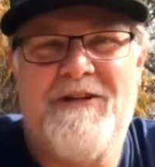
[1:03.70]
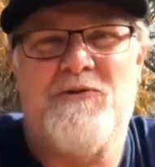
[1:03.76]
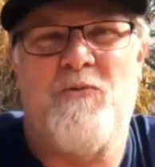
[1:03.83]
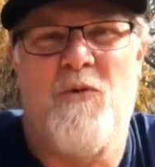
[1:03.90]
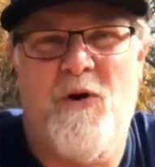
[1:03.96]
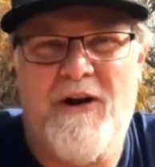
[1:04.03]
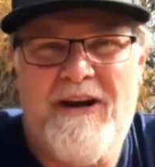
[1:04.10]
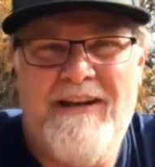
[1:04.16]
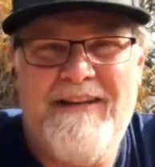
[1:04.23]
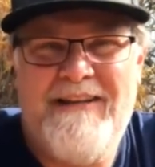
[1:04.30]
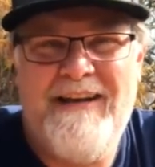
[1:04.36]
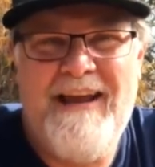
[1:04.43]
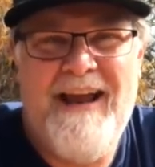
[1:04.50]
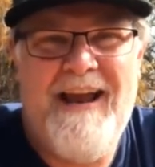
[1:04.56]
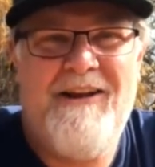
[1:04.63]
is working
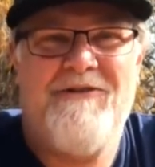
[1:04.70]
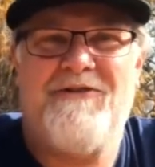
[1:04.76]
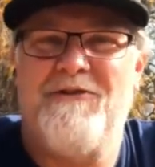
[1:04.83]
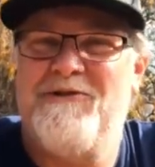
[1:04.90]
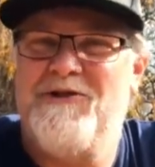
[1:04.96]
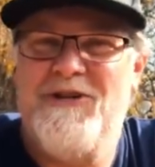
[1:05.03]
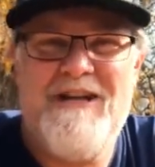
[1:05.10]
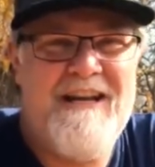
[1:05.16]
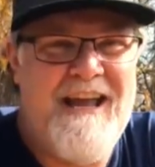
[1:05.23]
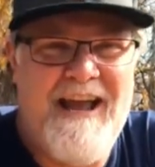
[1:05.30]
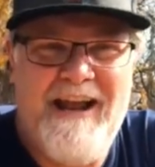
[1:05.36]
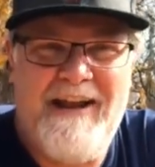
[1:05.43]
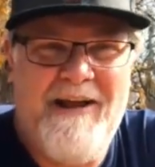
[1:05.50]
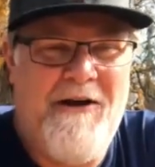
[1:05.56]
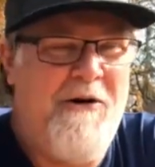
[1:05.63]
today, so she
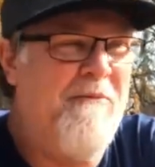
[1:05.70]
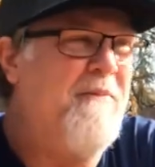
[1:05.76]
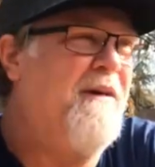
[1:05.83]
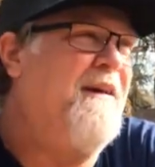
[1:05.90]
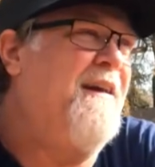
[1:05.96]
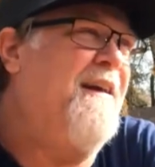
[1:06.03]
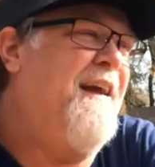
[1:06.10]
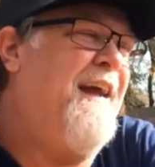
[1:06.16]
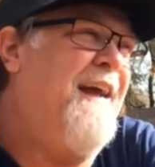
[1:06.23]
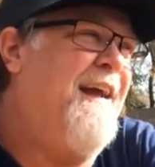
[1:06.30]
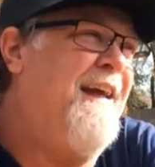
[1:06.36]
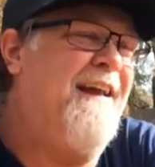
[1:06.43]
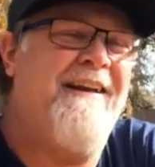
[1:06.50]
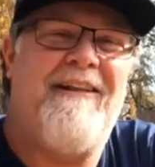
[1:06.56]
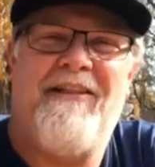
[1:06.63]
can't help.
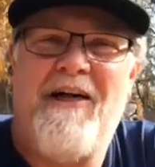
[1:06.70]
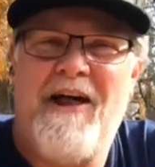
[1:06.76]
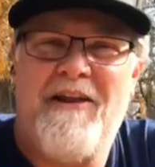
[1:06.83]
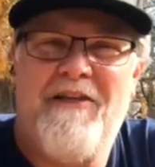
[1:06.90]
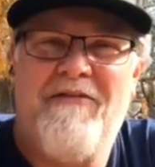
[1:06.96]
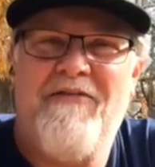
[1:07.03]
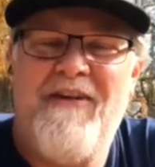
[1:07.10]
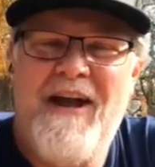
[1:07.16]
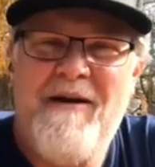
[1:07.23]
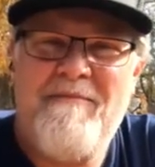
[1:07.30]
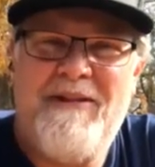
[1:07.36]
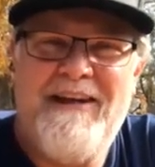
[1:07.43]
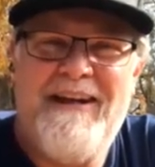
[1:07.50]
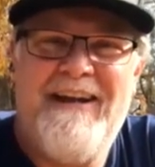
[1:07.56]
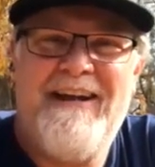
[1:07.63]
And a lot of the
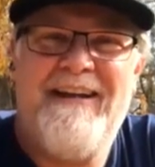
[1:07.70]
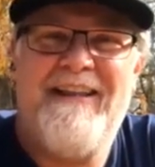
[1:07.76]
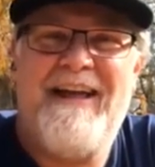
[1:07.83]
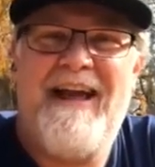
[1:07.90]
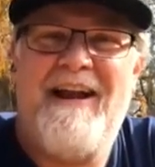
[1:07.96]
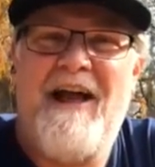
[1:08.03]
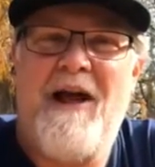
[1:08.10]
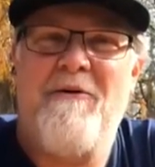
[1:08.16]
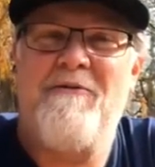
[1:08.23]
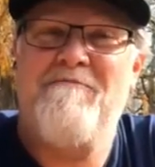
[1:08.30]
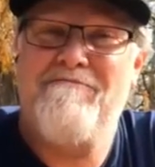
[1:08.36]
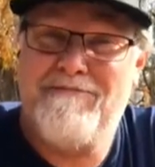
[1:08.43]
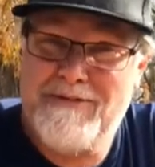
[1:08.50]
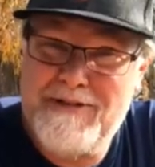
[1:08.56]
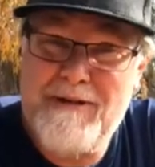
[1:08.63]
family that I
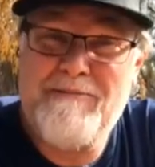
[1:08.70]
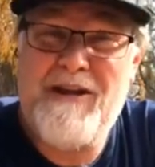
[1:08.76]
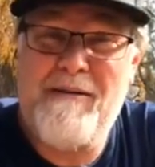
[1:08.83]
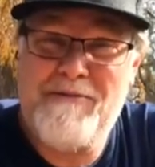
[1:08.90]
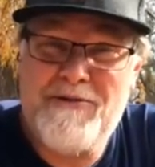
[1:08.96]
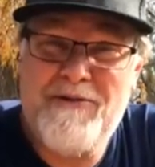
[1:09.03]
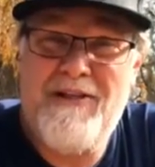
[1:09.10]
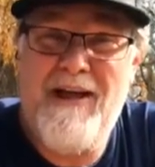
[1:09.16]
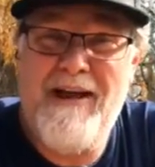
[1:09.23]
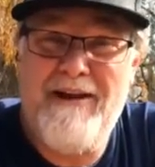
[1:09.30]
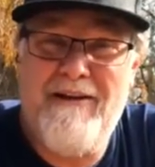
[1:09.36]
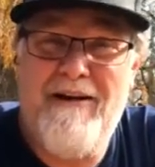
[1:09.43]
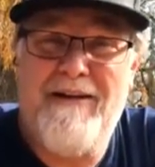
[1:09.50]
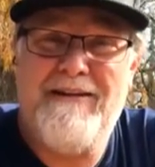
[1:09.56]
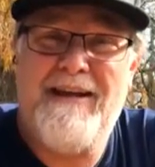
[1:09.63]
sometimes rely
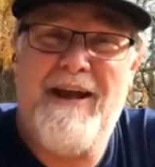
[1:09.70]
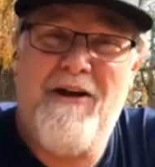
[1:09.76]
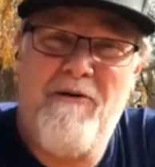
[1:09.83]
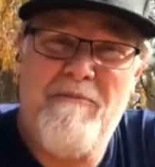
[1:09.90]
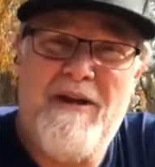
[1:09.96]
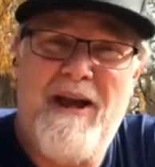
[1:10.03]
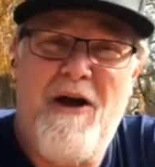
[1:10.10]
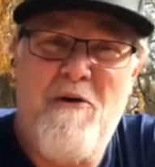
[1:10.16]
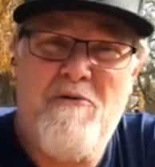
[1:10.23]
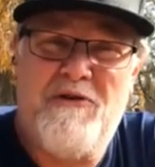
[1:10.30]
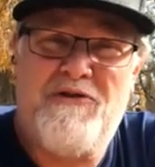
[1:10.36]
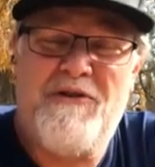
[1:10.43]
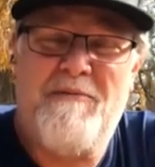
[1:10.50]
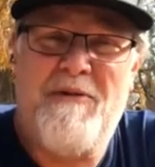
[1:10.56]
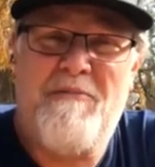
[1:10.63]
on to help me out
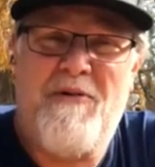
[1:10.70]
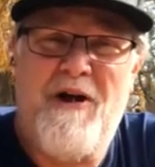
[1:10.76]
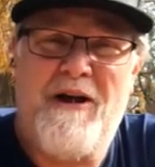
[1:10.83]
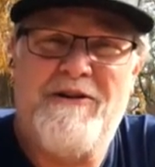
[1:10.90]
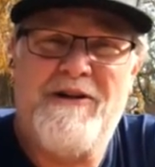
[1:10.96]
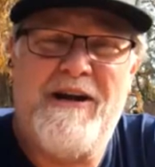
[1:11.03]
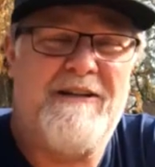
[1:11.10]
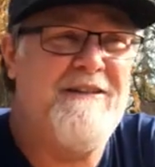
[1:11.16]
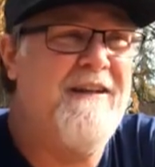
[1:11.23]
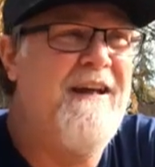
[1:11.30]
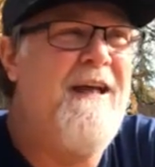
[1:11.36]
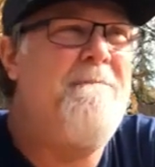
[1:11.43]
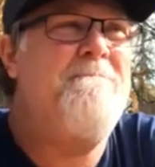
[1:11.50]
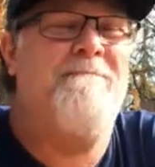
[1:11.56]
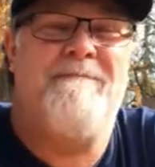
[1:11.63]
with some of the projects,
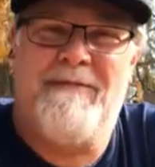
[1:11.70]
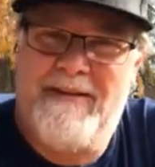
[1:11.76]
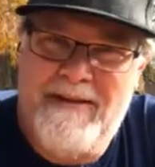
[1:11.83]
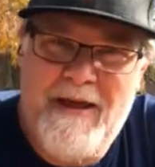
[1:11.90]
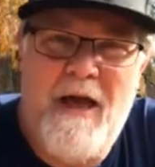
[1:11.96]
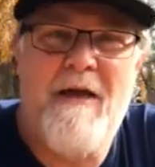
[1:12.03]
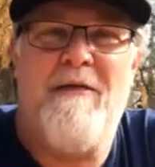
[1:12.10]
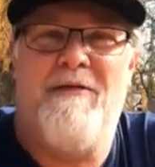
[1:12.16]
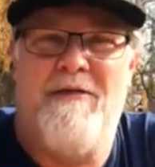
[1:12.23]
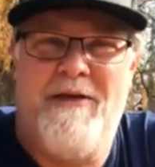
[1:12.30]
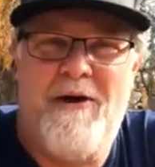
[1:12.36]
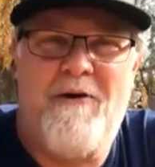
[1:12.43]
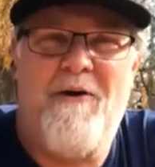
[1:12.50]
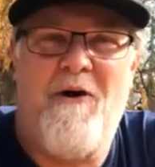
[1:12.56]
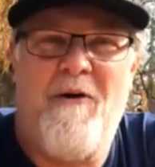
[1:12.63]

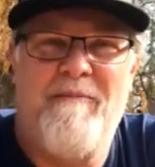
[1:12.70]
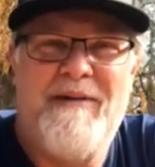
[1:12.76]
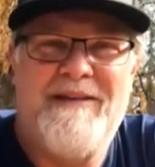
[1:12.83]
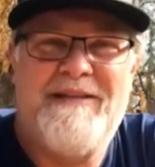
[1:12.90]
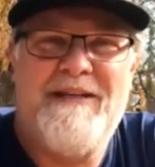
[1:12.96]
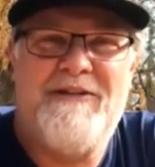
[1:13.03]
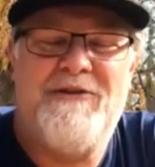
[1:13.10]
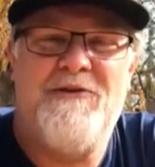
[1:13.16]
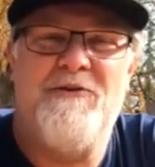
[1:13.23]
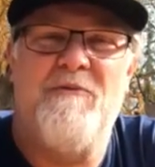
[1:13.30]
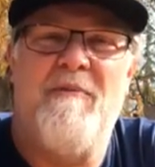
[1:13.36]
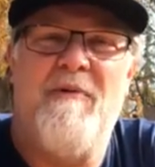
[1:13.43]
they're all busy too,